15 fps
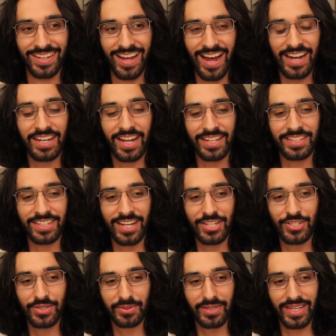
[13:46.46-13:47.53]
I think I
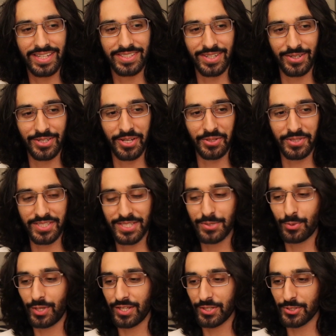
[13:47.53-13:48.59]
just realized, oh no, this is
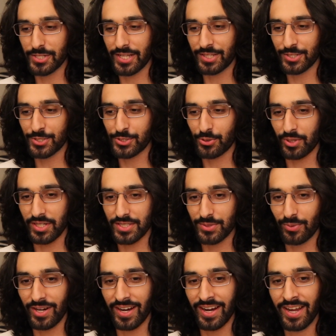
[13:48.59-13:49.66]
one of those other stories
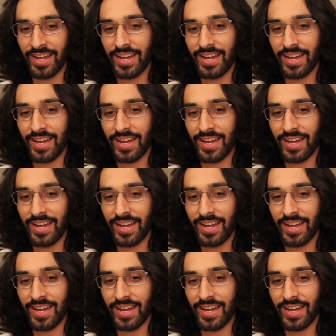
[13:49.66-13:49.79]
where,